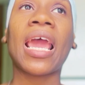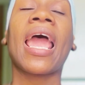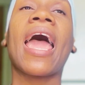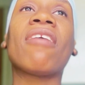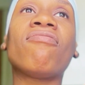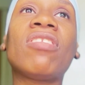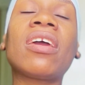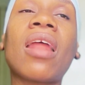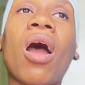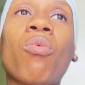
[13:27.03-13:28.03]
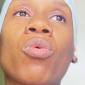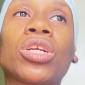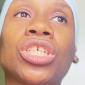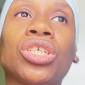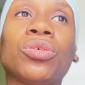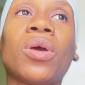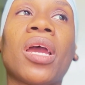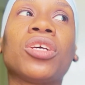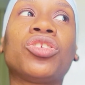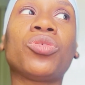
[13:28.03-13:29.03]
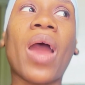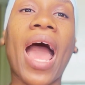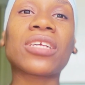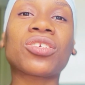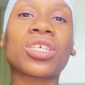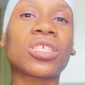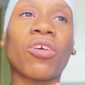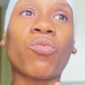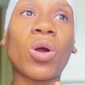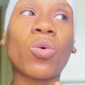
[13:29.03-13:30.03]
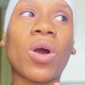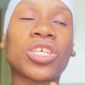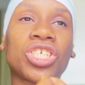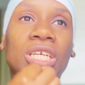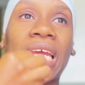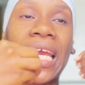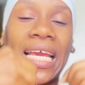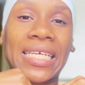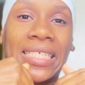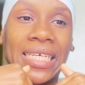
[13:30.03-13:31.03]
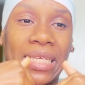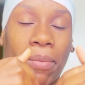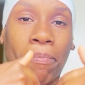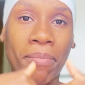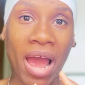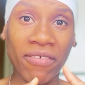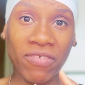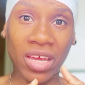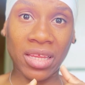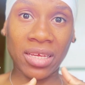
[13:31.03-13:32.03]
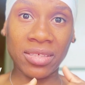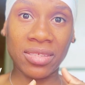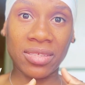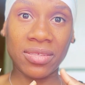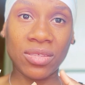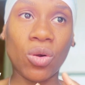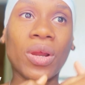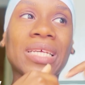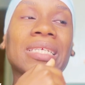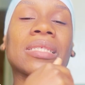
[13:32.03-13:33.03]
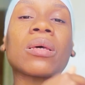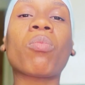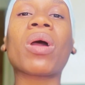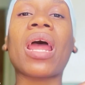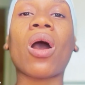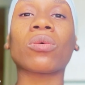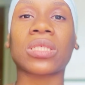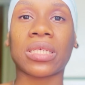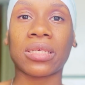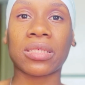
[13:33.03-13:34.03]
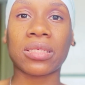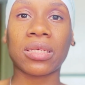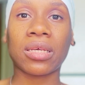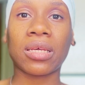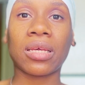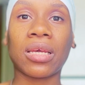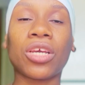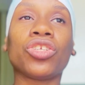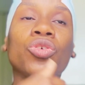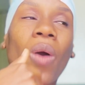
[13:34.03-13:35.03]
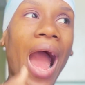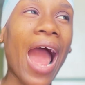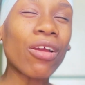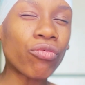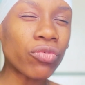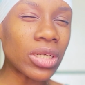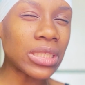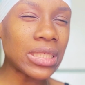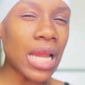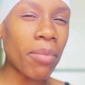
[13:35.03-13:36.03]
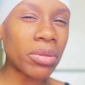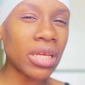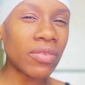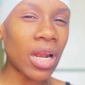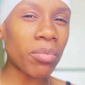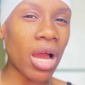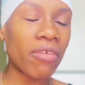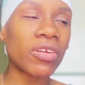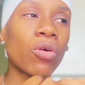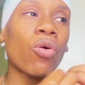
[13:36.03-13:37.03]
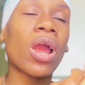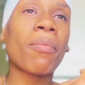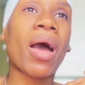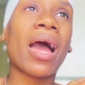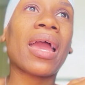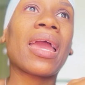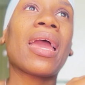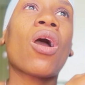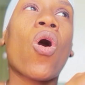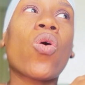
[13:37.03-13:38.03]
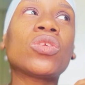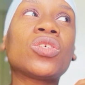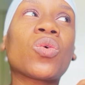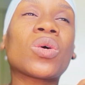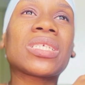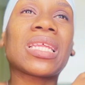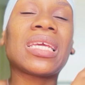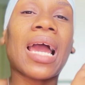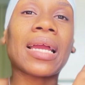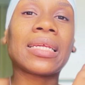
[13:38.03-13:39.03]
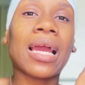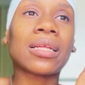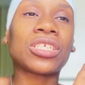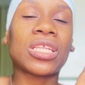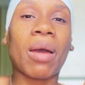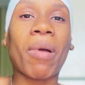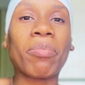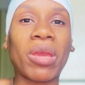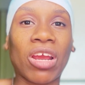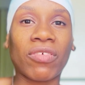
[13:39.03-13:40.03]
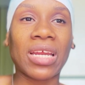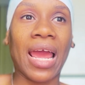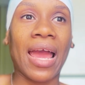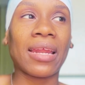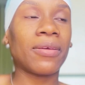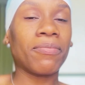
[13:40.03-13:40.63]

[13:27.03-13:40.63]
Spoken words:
and then I want you to ask yourself one question. Is it my feelings? Or is it someone else's? Do I really not believe that I'm confident, or am I holding on to the ideology that my parent had?